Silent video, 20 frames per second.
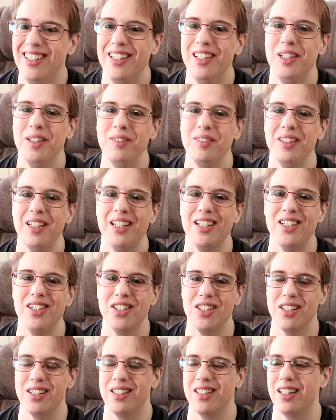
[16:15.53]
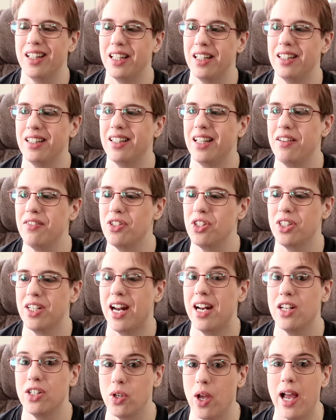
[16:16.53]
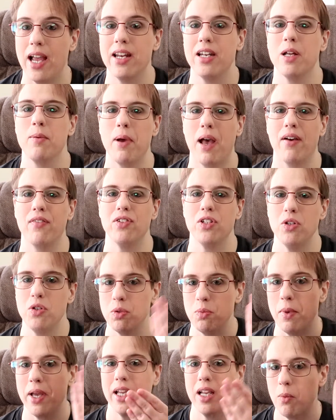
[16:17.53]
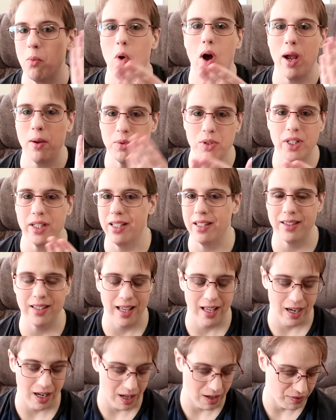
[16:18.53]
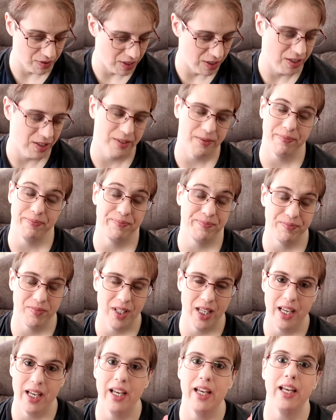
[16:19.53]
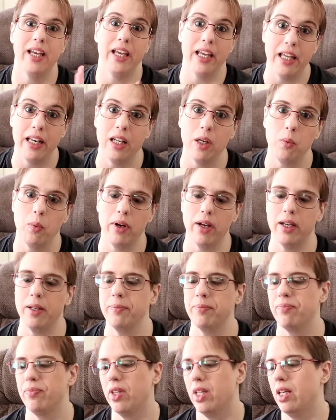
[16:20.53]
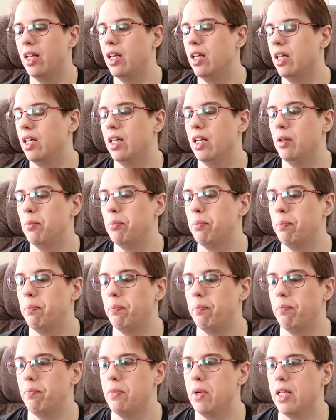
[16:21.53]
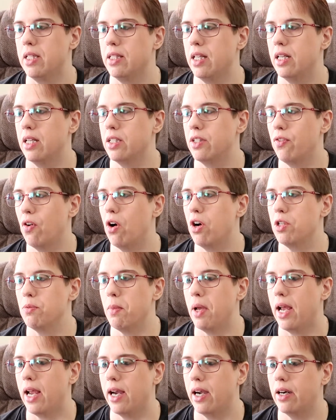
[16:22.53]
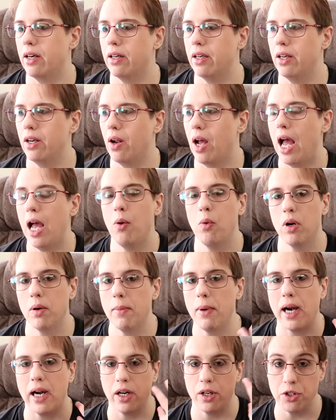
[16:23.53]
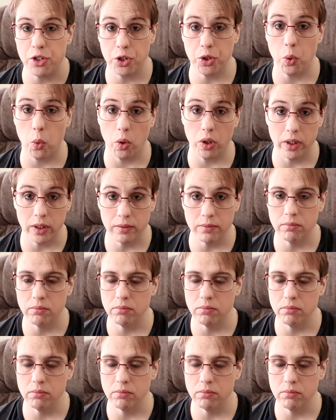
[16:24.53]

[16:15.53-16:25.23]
And it just leaves a stain, so I end up having to use makeup wipes to get that off. It's anyway. And then as far as my hair, you know, I wear my hair short,